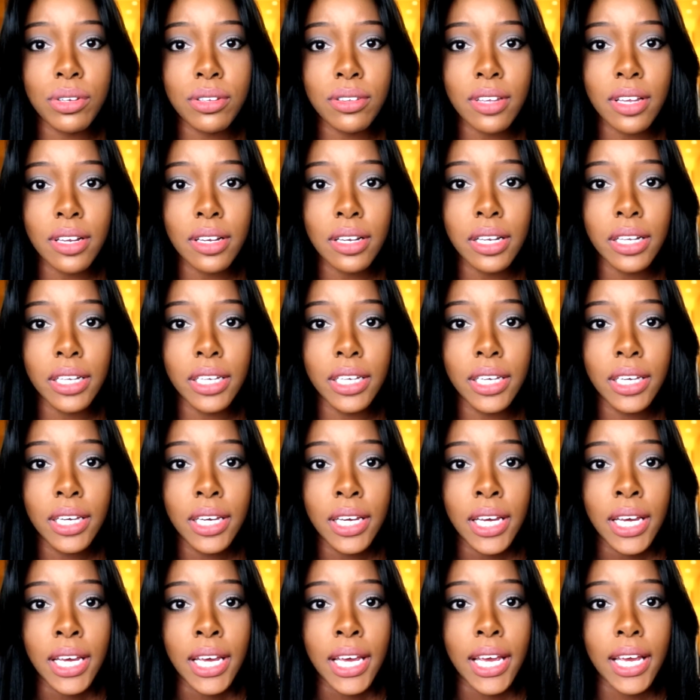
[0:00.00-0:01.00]

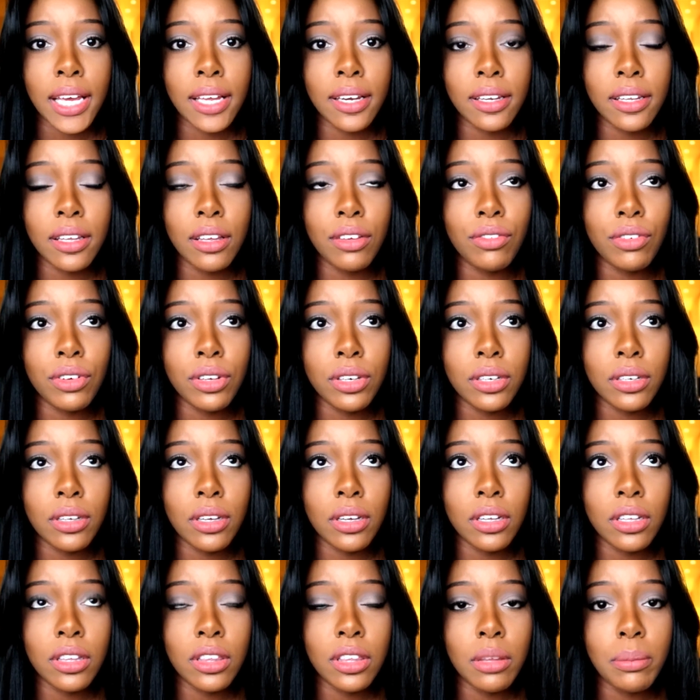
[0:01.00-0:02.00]
recently, and even
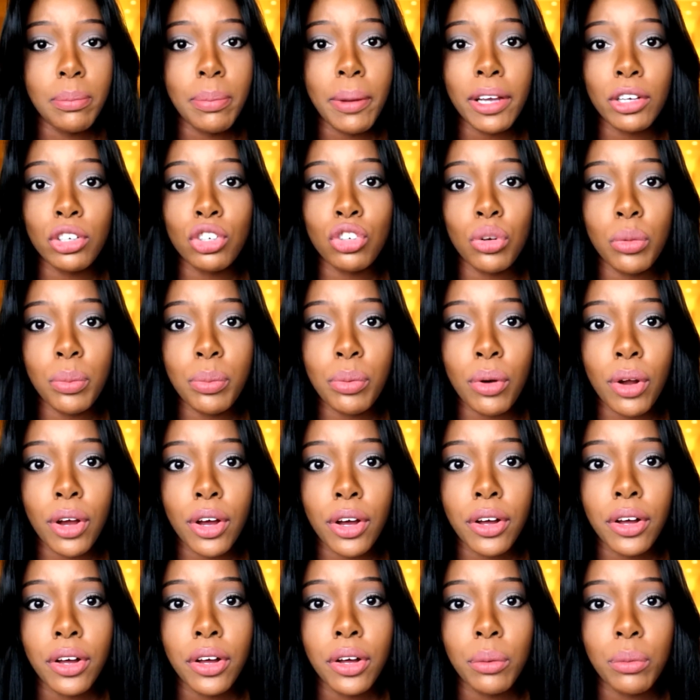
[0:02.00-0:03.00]
Deepak
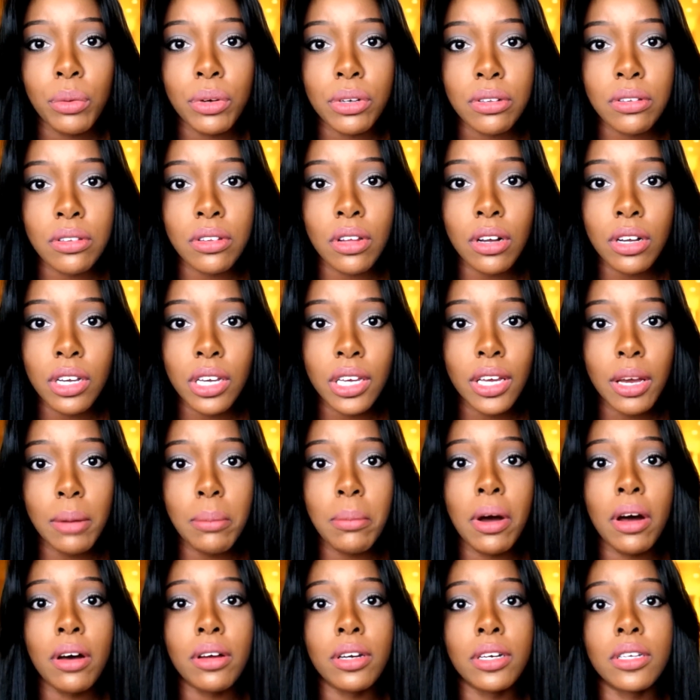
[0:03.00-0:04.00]
Chopra was talking
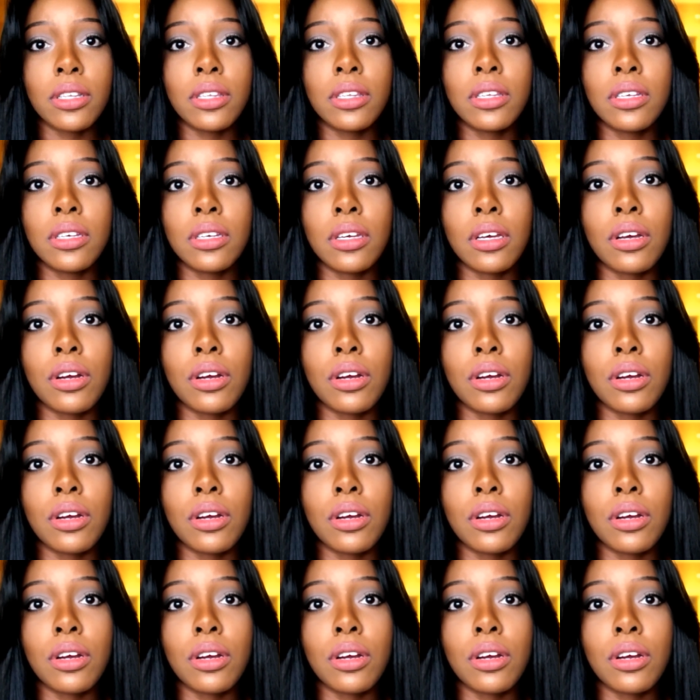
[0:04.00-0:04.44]
about it